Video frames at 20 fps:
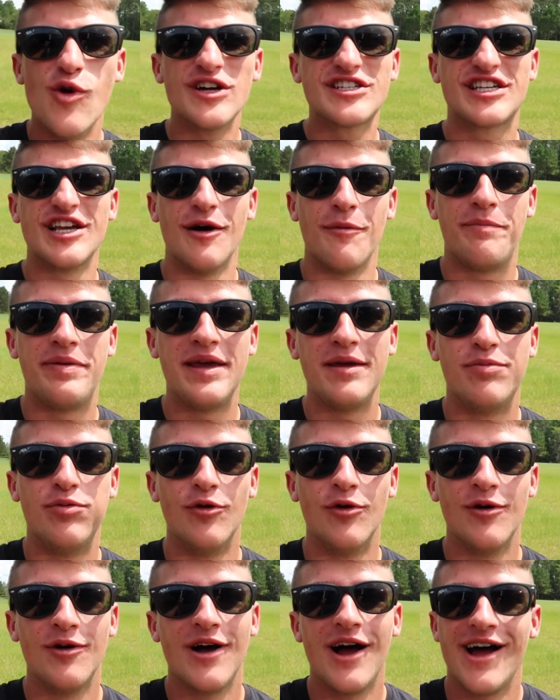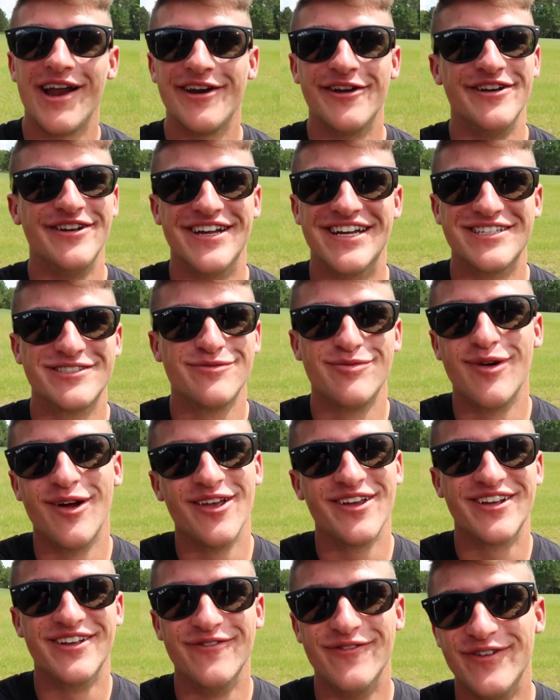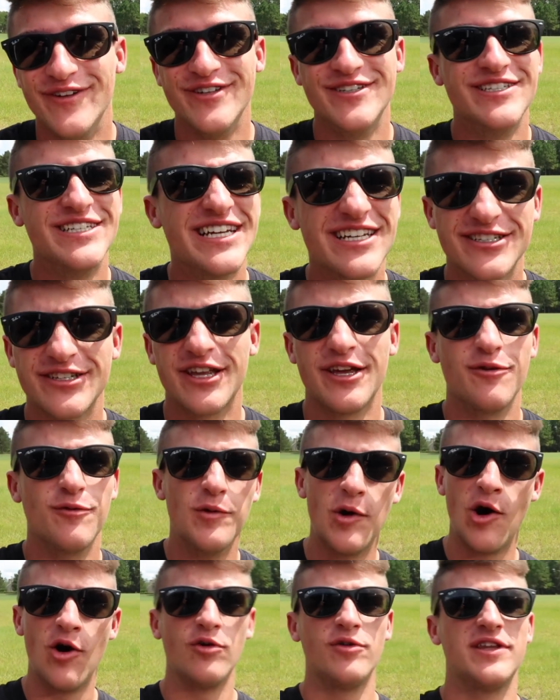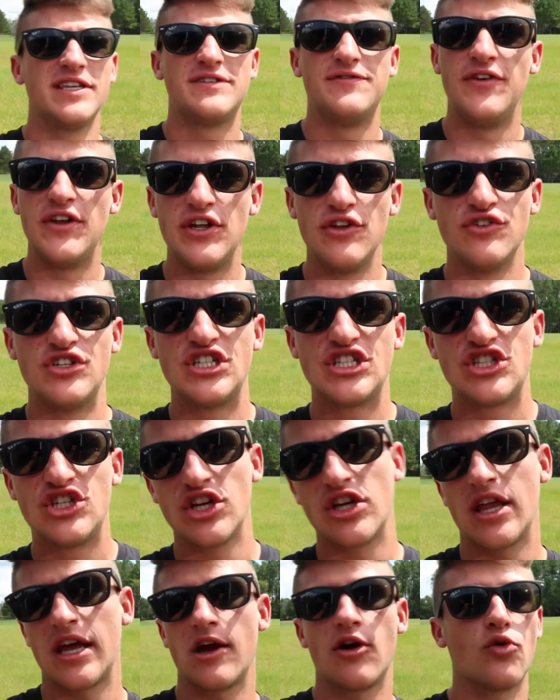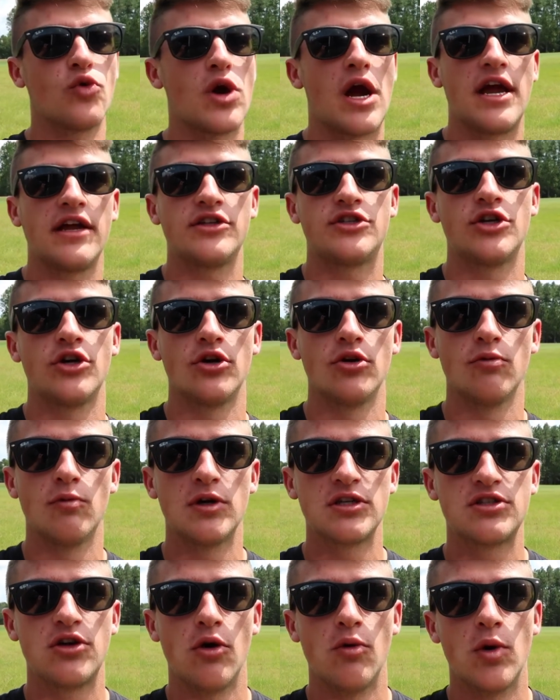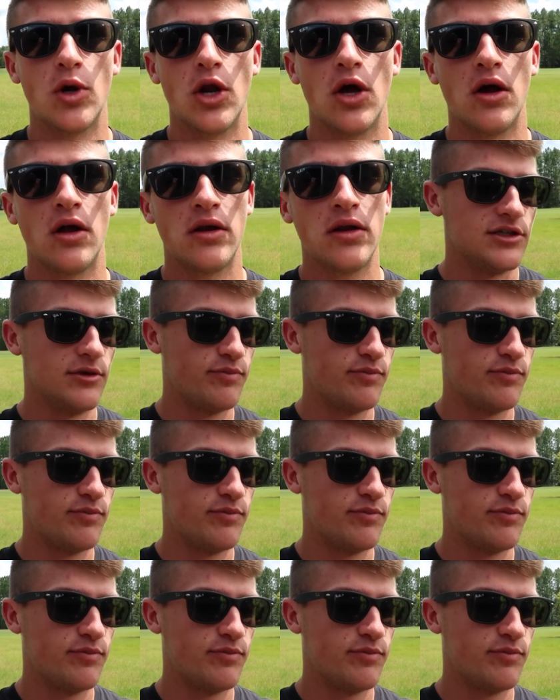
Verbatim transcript: What's up people? I know you guys are probably confused. You guys are like, whoa, this video just took like a right turn. What's going on?